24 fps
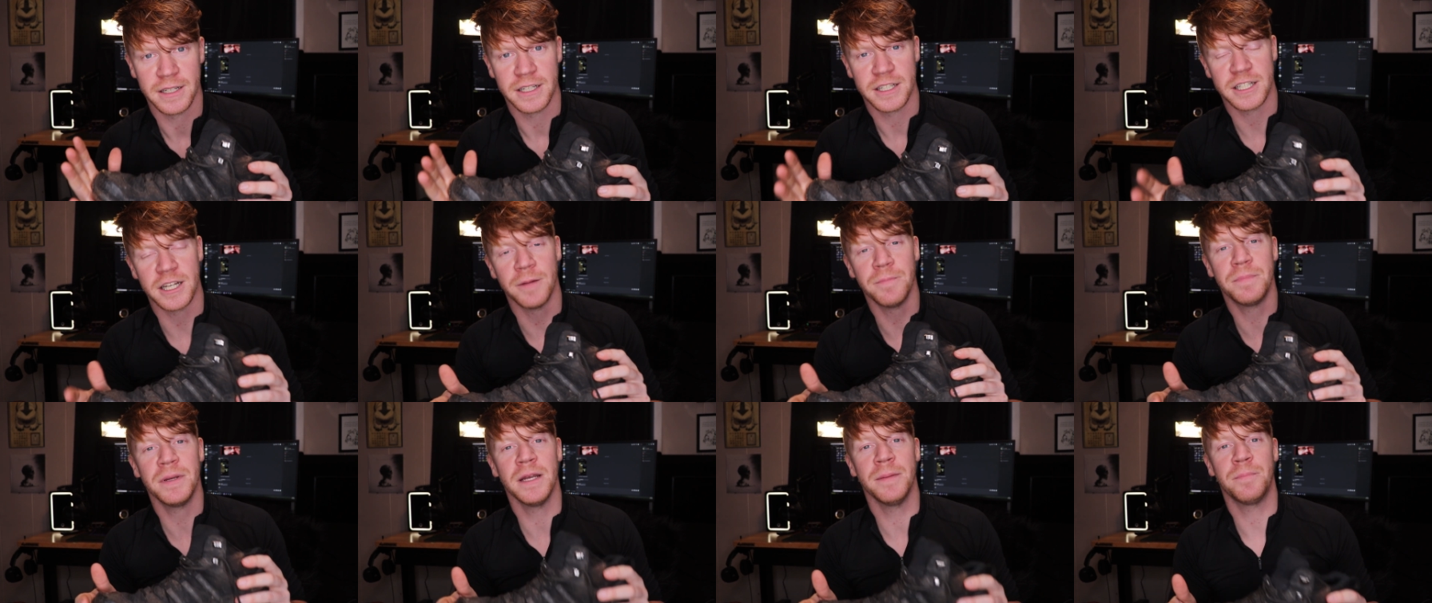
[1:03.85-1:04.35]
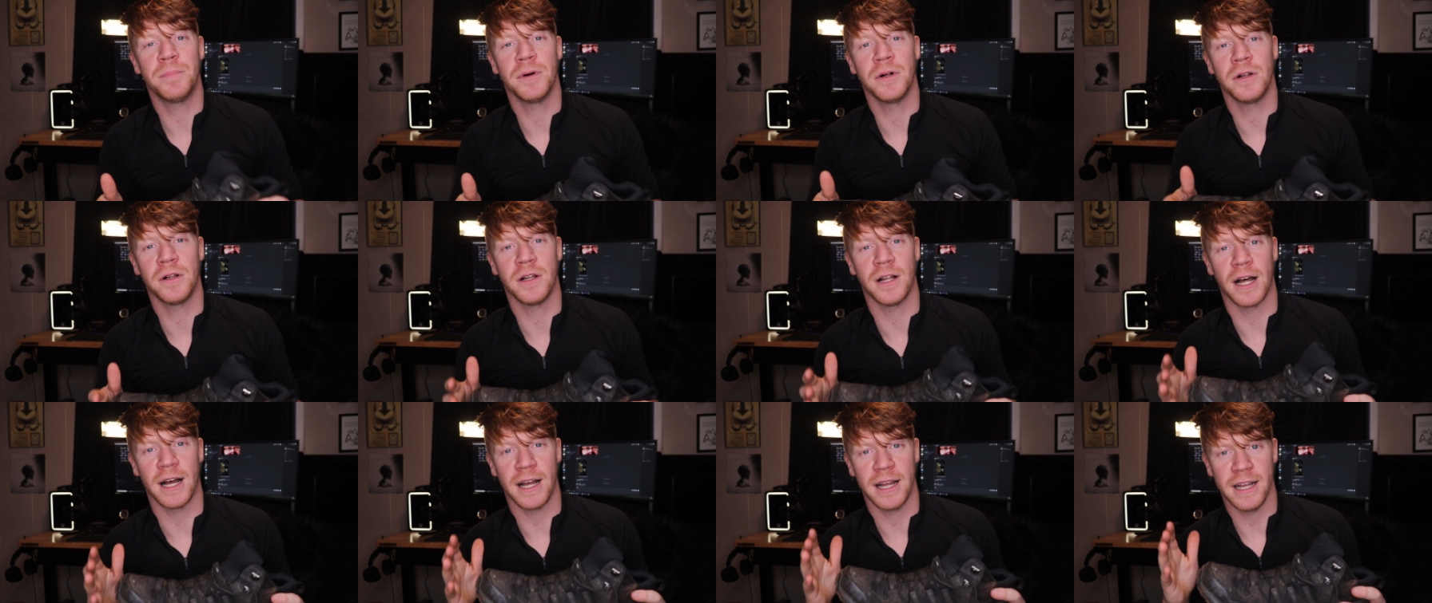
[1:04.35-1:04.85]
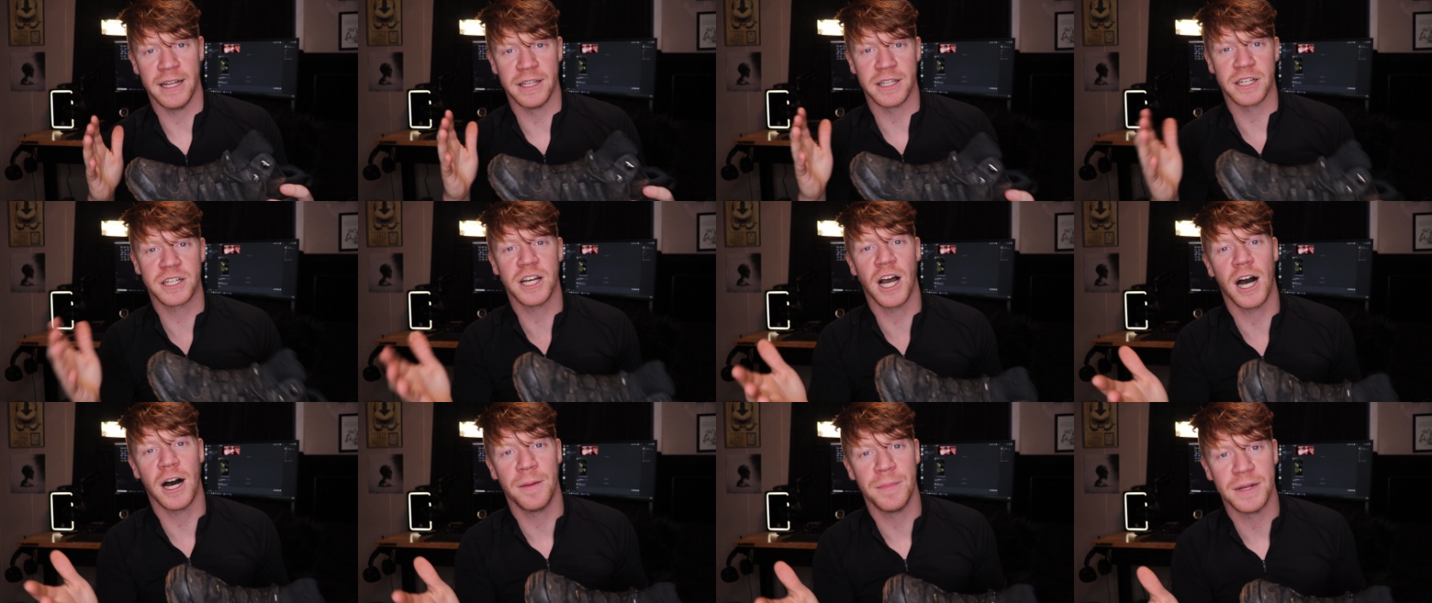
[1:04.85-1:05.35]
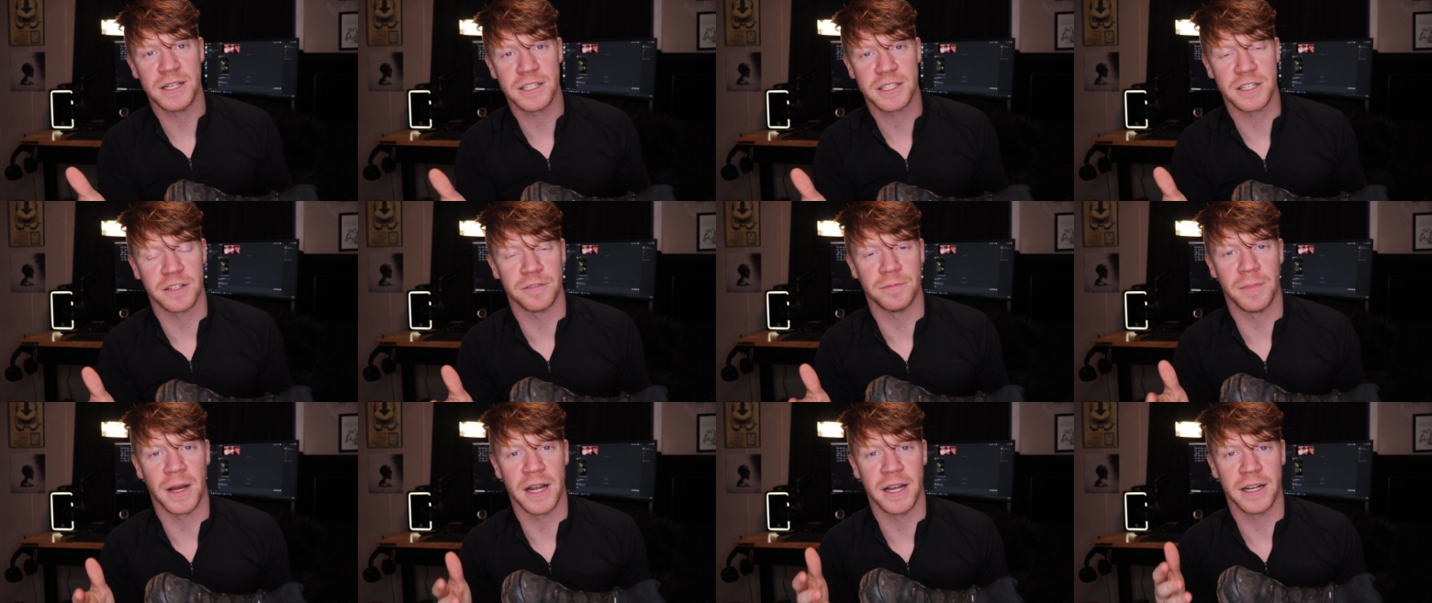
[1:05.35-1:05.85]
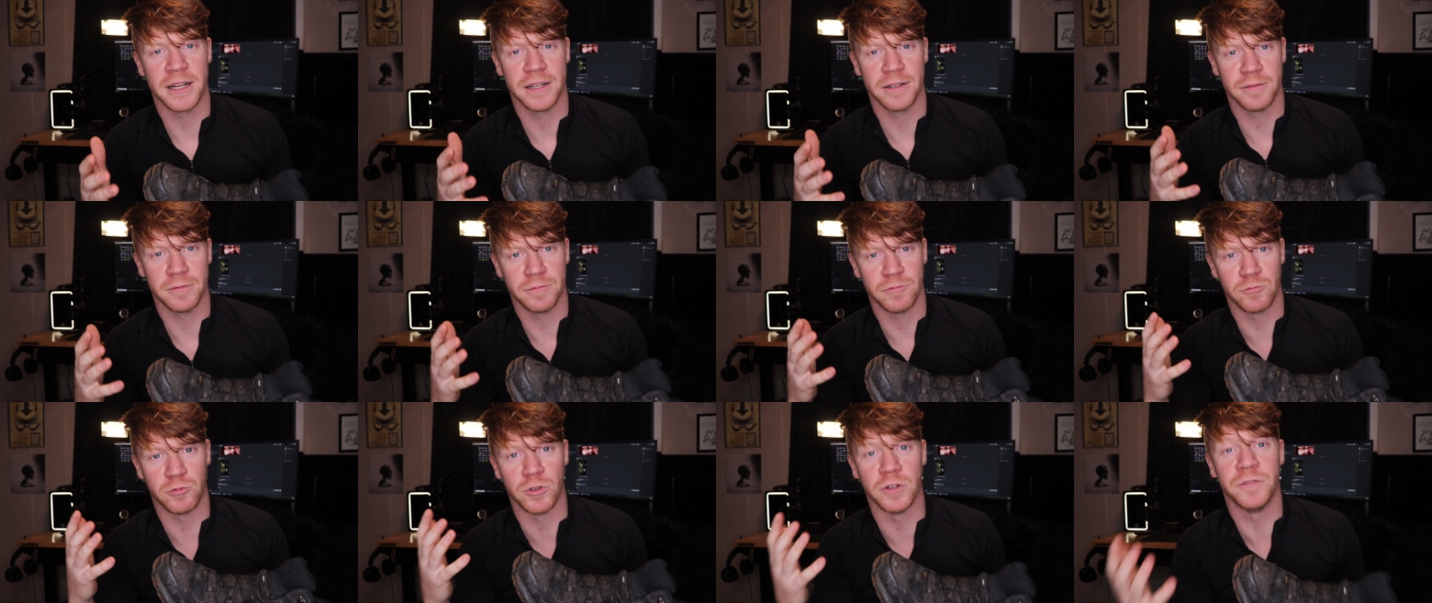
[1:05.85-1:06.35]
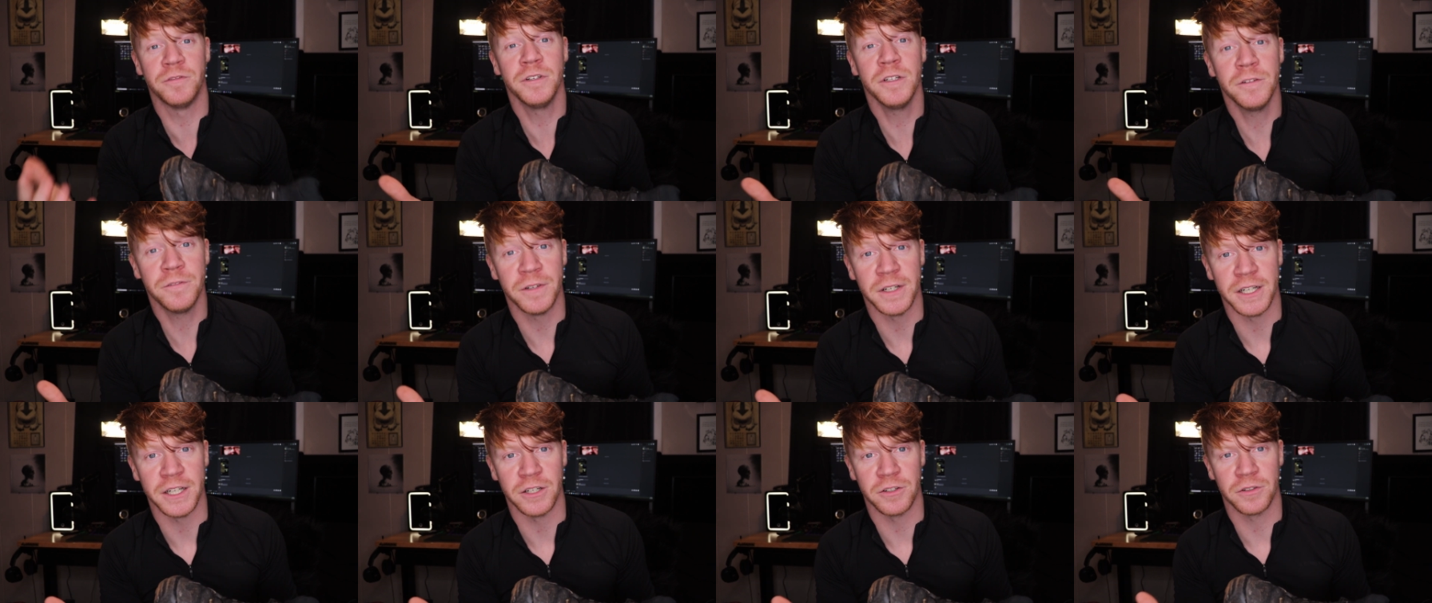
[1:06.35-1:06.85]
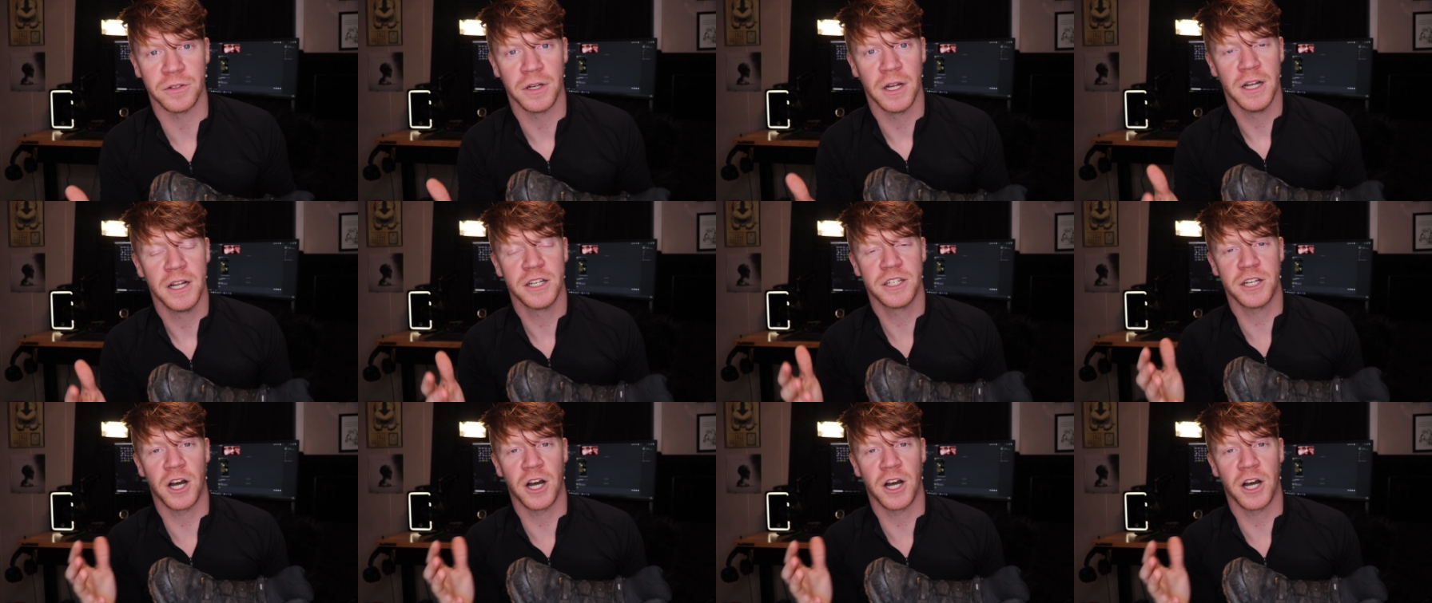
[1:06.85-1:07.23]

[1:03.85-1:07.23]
Some people in the comments of my review video